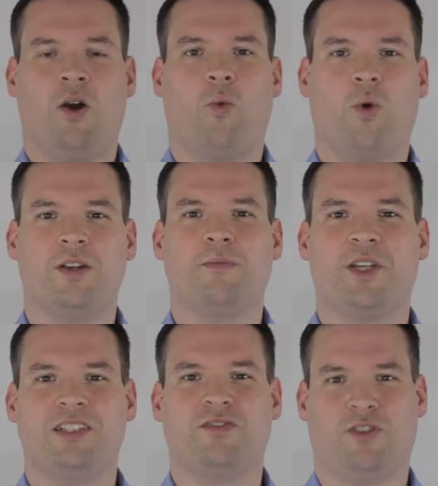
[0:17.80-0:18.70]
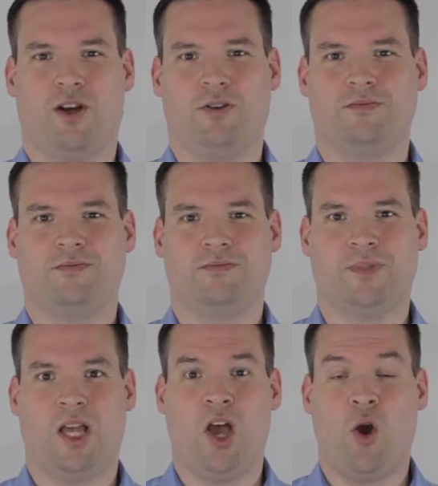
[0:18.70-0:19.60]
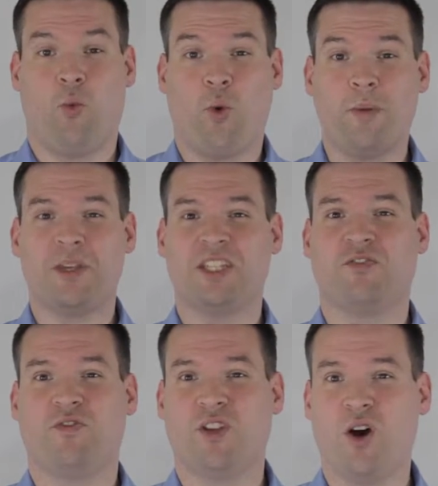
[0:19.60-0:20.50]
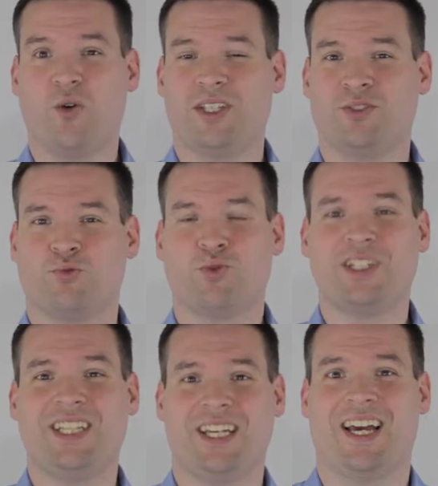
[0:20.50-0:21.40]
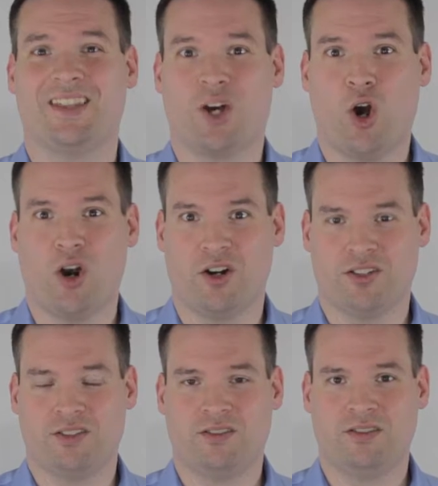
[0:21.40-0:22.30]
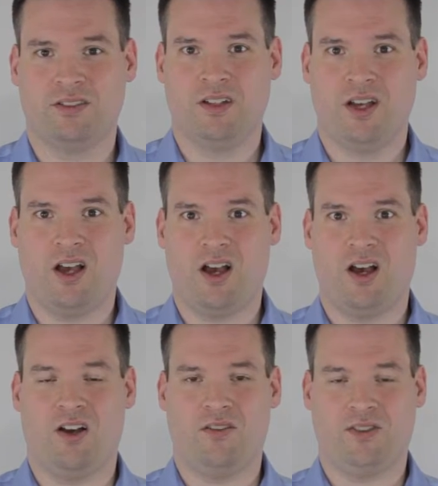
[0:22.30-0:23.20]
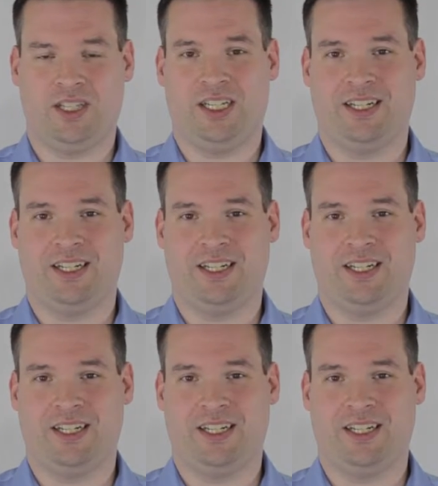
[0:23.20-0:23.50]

One-piece flow. One-piece flow is really at the heart of lean.